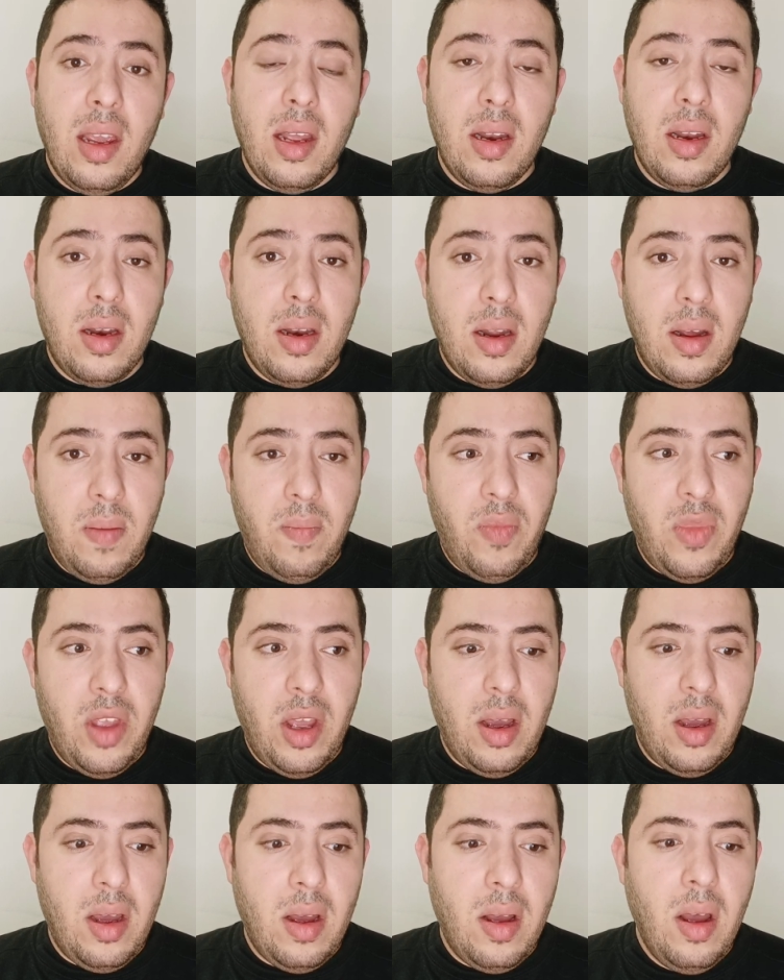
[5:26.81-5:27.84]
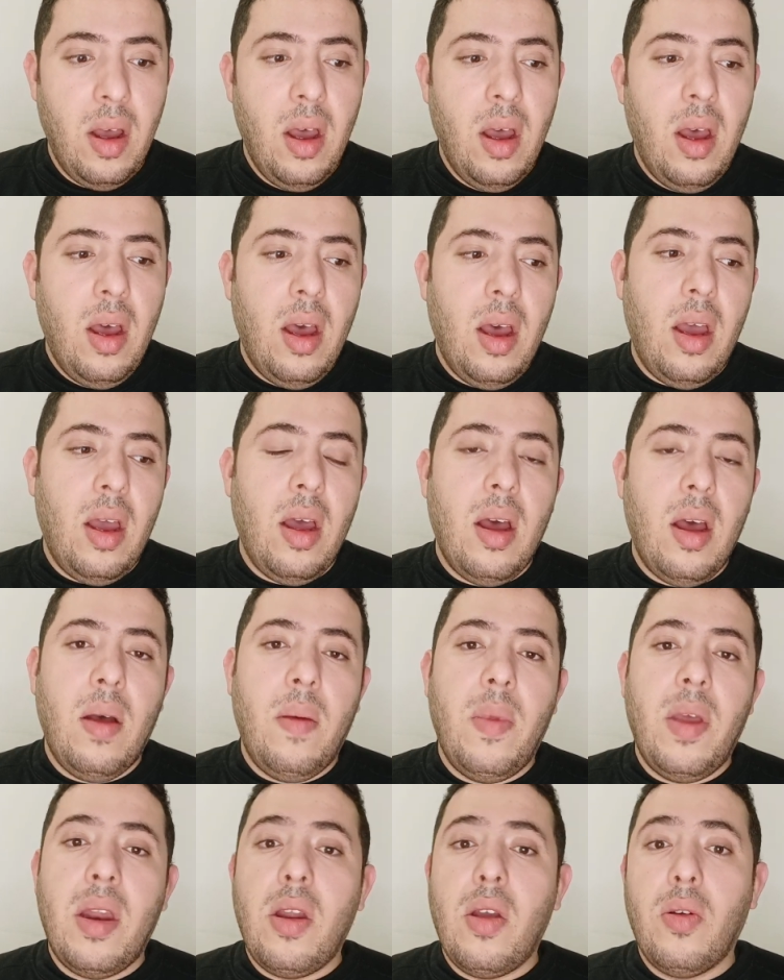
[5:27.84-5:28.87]

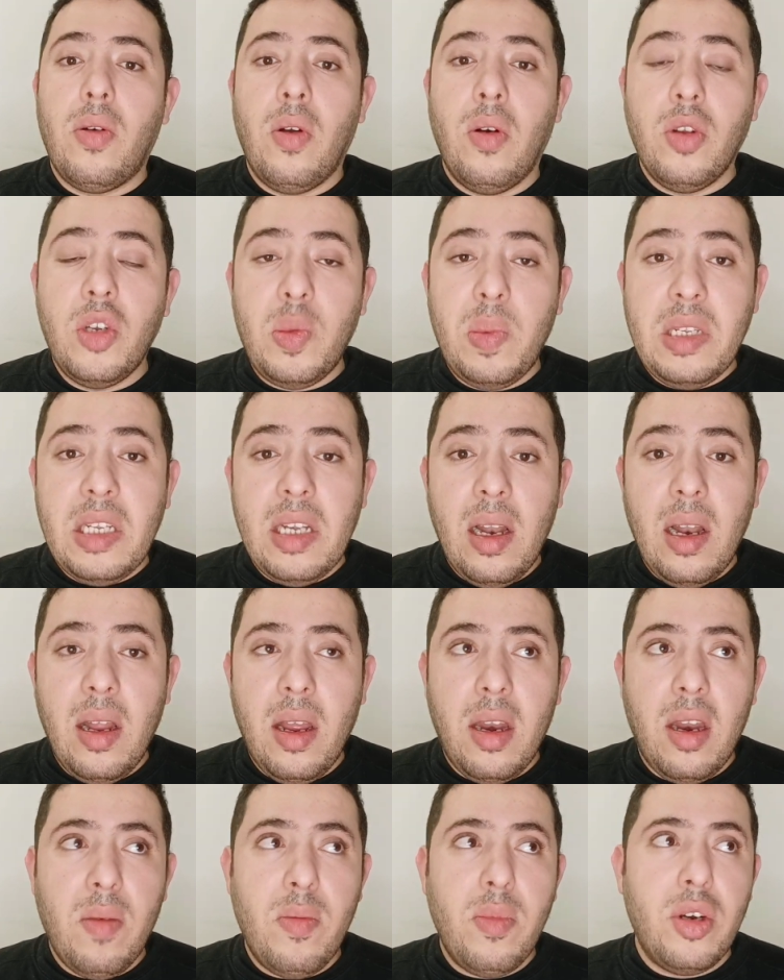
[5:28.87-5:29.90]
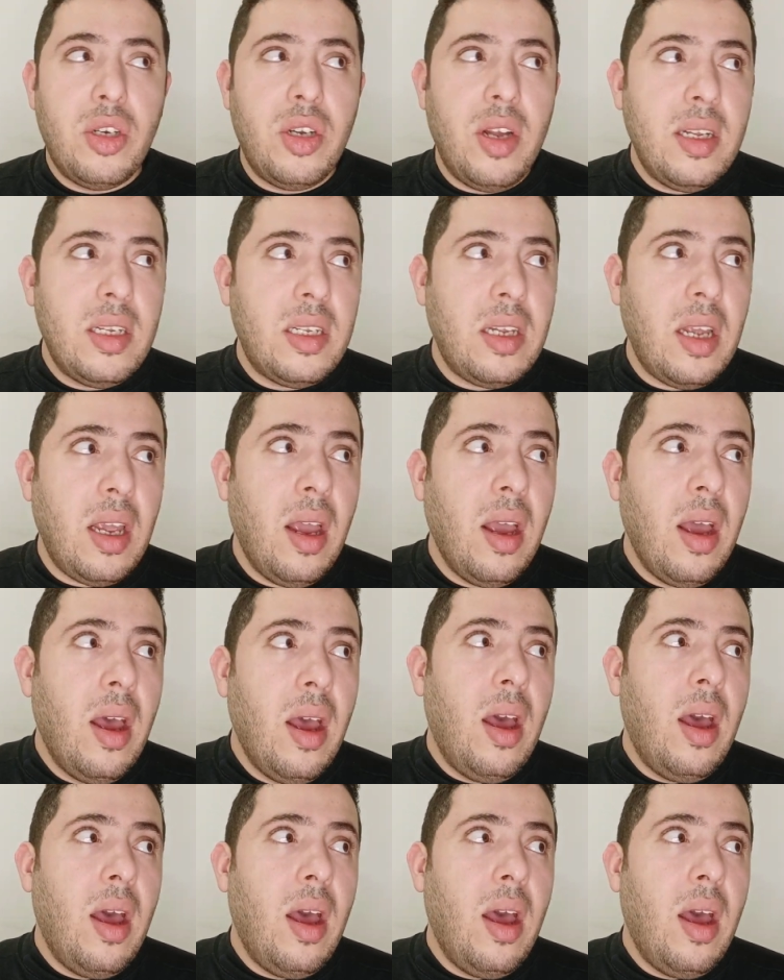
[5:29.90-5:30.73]
in your hospital in emergency,